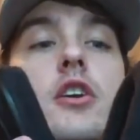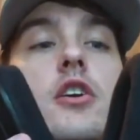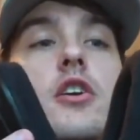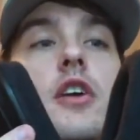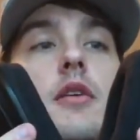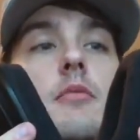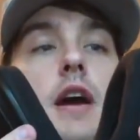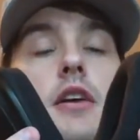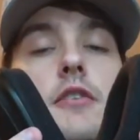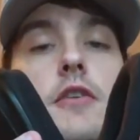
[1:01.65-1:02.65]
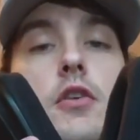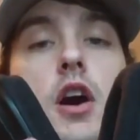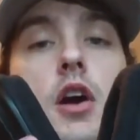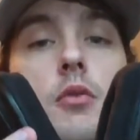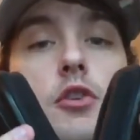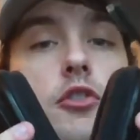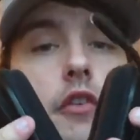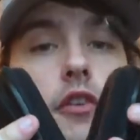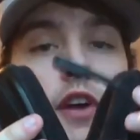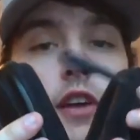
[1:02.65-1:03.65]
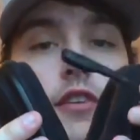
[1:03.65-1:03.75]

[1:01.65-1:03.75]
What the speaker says: your microphone on, whichever side is